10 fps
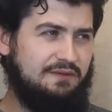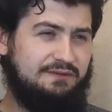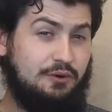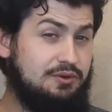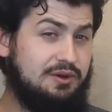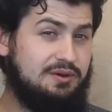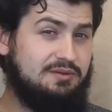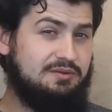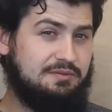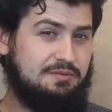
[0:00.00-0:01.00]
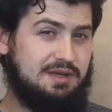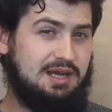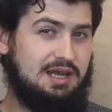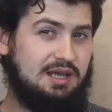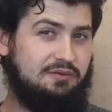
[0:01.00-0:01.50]
fud from the
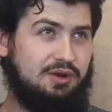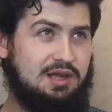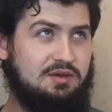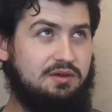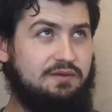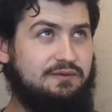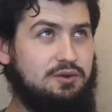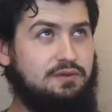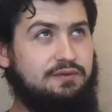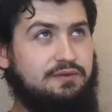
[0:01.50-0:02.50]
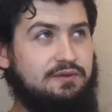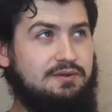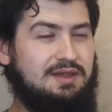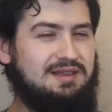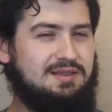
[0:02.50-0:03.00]
beginning. If we get to fud,
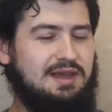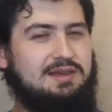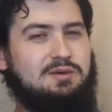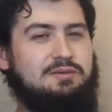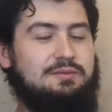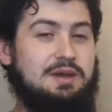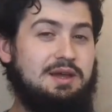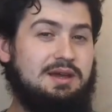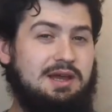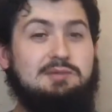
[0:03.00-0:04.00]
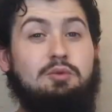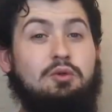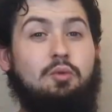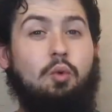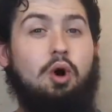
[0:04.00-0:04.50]
that sort of is
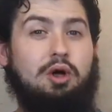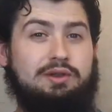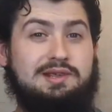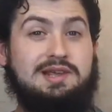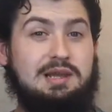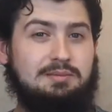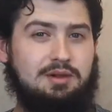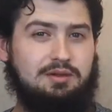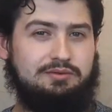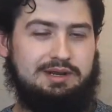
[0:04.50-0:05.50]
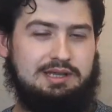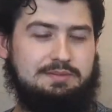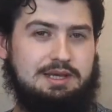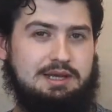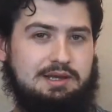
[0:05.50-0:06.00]
more than one syllable really at the
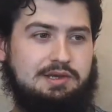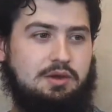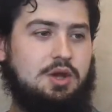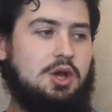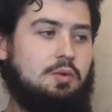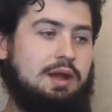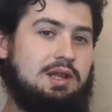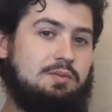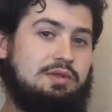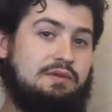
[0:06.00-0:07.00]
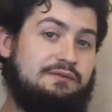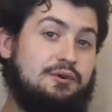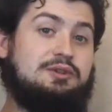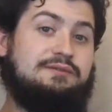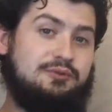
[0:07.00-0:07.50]
beginning. So we end up with
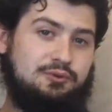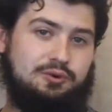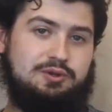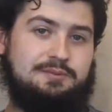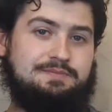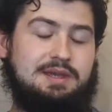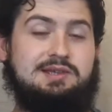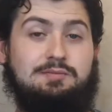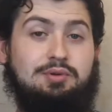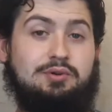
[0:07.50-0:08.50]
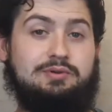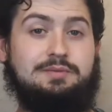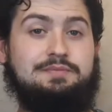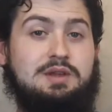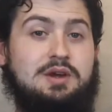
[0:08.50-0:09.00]
fud fudud is the plural.